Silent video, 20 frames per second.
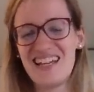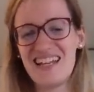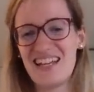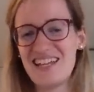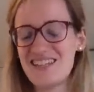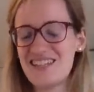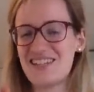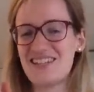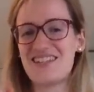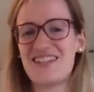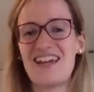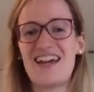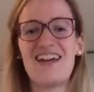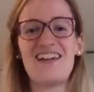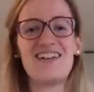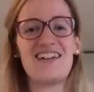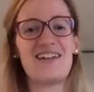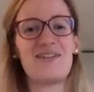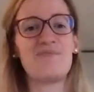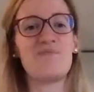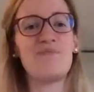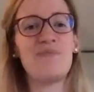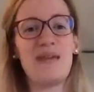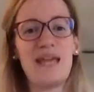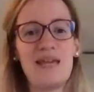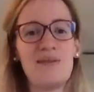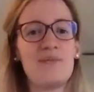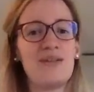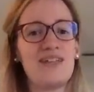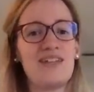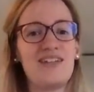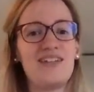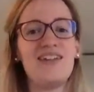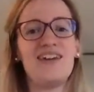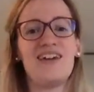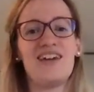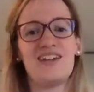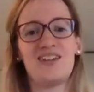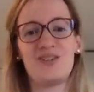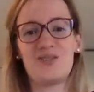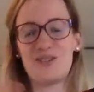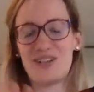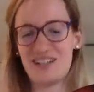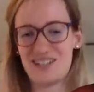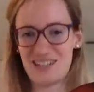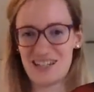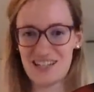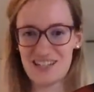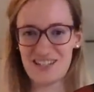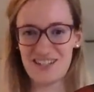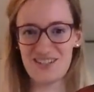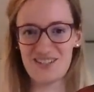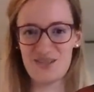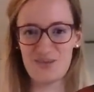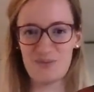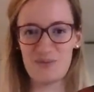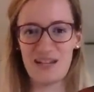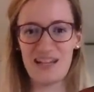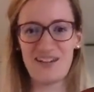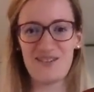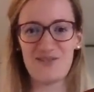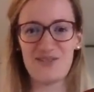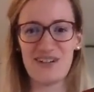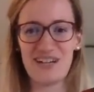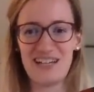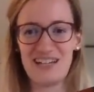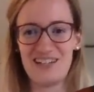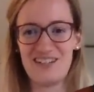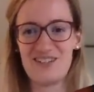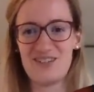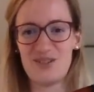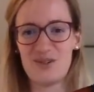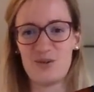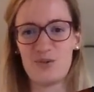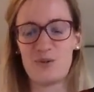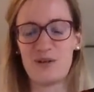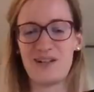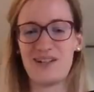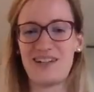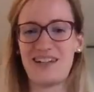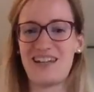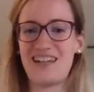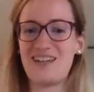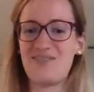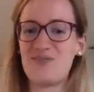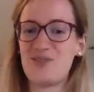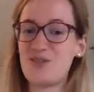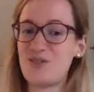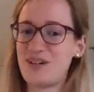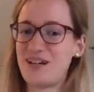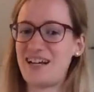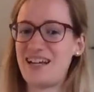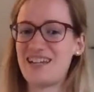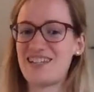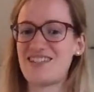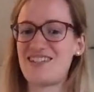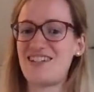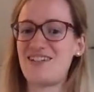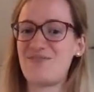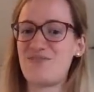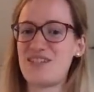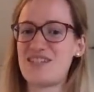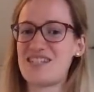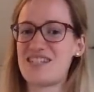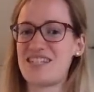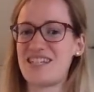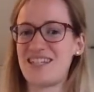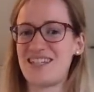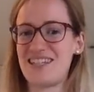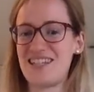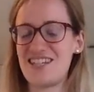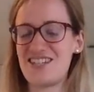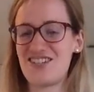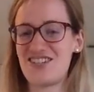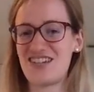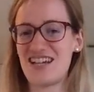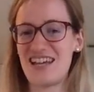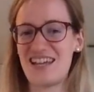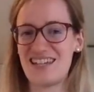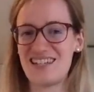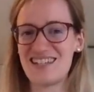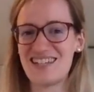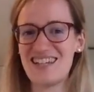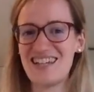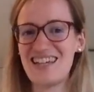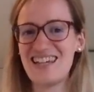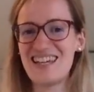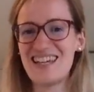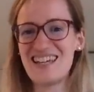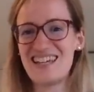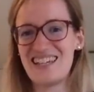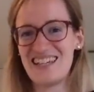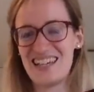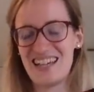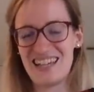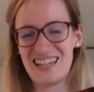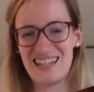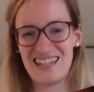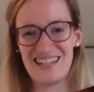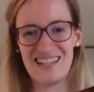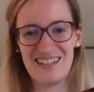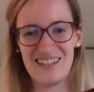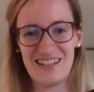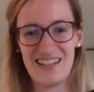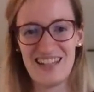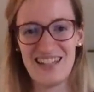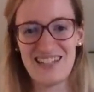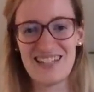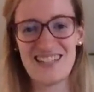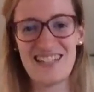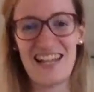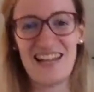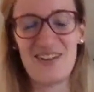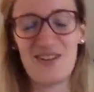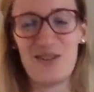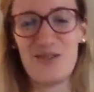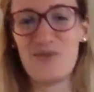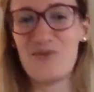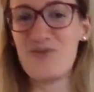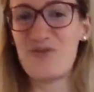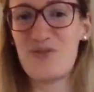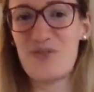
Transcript: That's a sign that maybe you are destined to play the violin too one day if you are actually visiting this chat uh, instead of